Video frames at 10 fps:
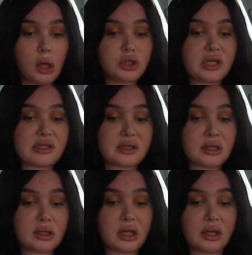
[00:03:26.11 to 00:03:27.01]
just
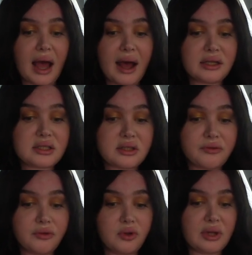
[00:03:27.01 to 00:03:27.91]
the last
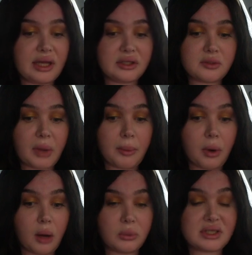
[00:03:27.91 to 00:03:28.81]
few things my
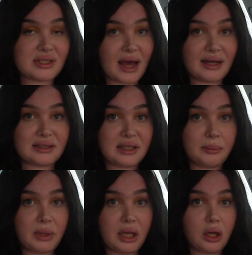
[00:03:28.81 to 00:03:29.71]
mom was texting
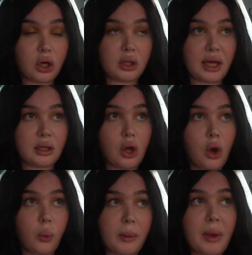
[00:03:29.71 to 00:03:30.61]
me, or like
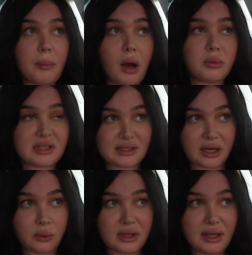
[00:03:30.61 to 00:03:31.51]
when my mom was
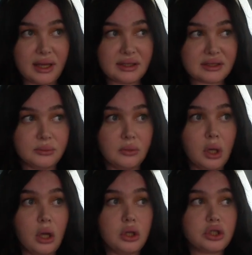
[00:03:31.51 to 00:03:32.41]
sick with this,
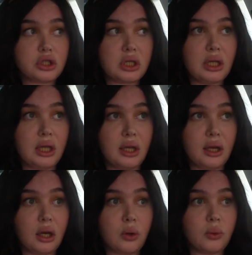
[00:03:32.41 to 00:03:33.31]
she
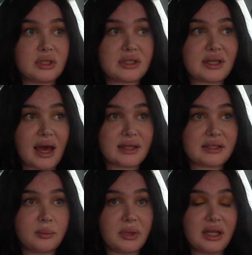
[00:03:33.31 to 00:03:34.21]
was
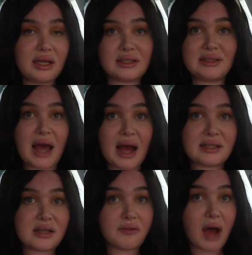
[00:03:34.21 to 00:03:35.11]
texting me the exact
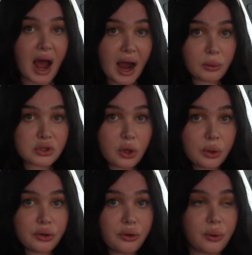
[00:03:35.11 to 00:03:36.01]
stuff I was
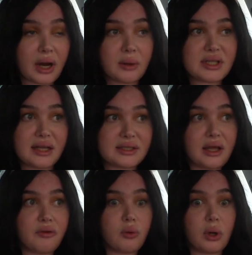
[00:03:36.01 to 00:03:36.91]
going through, and I was asking
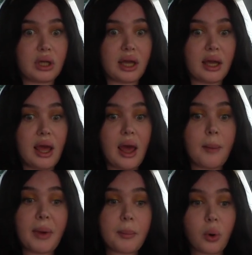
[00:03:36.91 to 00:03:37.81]
everyone, like,
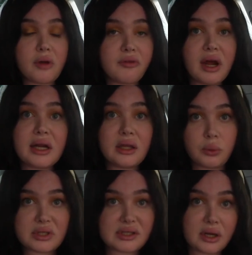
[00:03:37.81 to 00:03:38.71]
my boyfriend, he
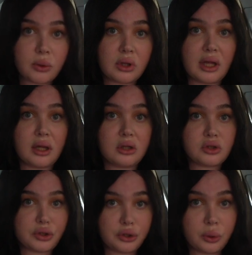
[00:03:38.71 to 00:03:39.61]
was sick with it
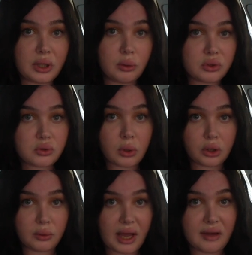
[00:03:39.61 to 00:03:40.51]
too. He was the one
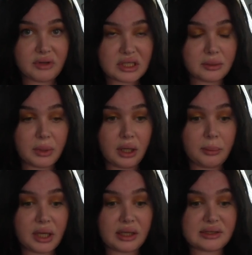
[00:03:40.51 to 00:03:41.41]
who gave it to me
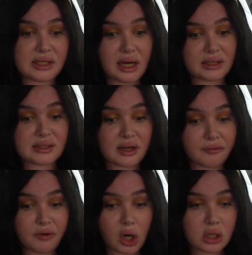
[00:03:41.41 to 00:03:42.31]
because he got sick
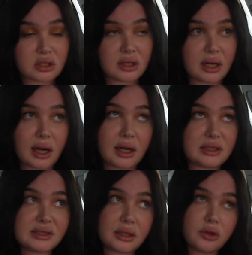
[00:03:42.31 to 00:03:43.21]
first, and then I got
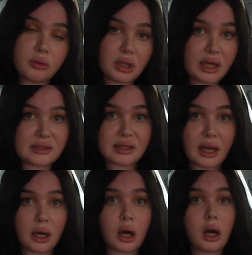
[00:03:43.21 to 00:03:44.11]
sick 3 days
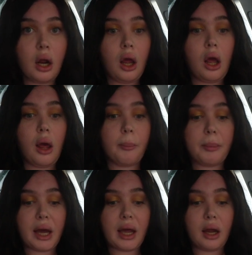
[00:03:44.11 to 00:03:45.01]
later.
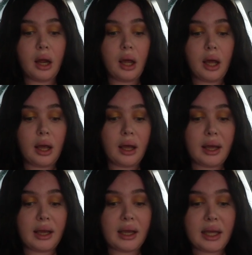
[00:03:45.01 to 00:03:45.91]
But
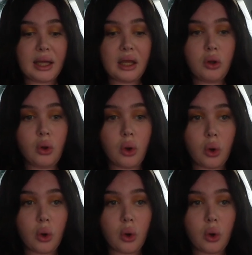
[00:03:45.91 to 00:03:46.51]
it